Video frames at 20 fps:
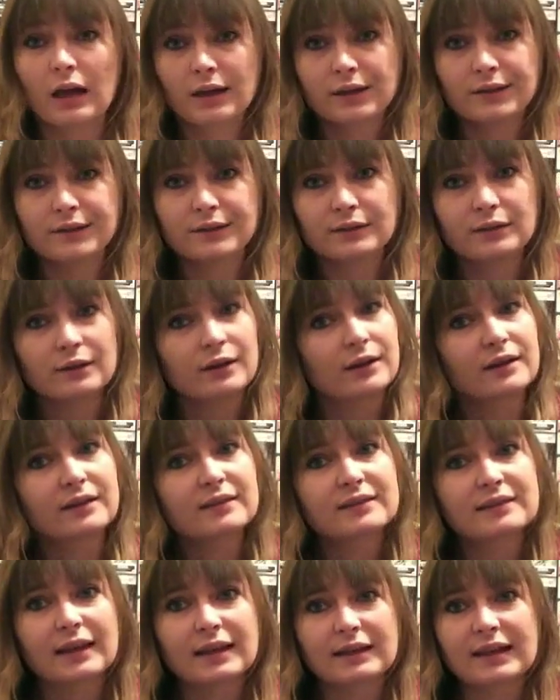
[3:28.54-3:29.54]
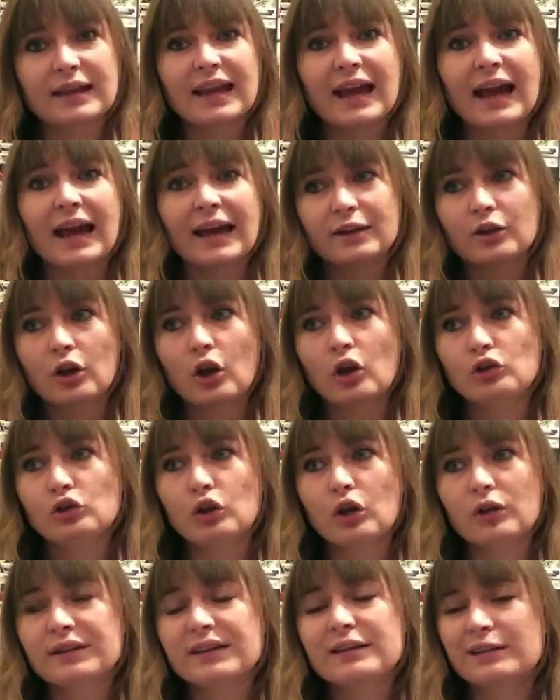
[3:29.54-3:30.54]
And like I said, he had,
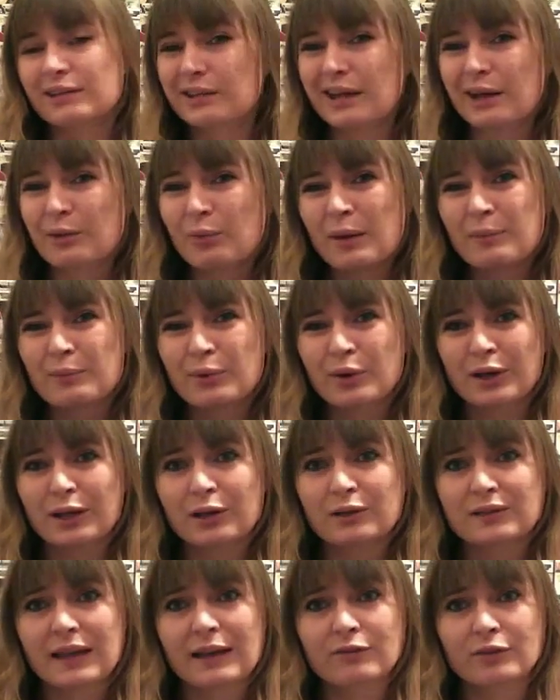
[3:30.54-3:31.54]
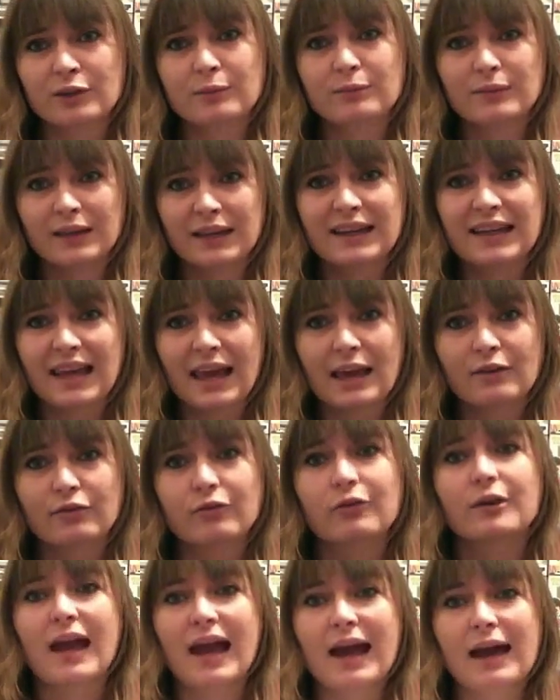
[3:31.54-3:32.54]
at one point he was having them nearly
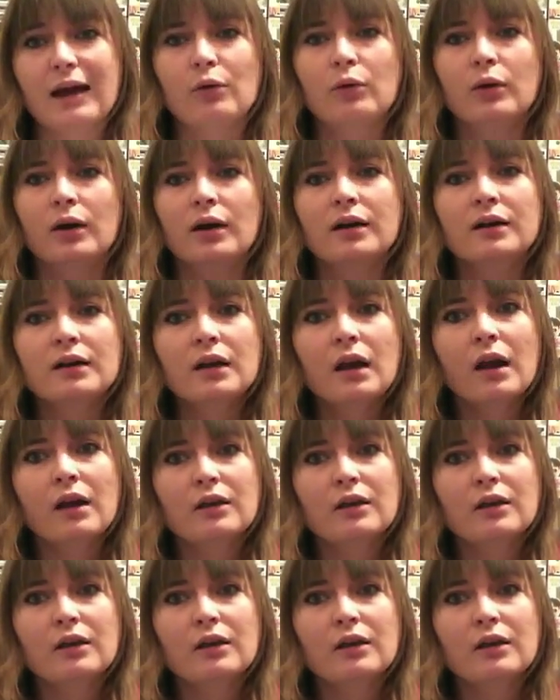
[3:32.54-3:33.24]
every hour,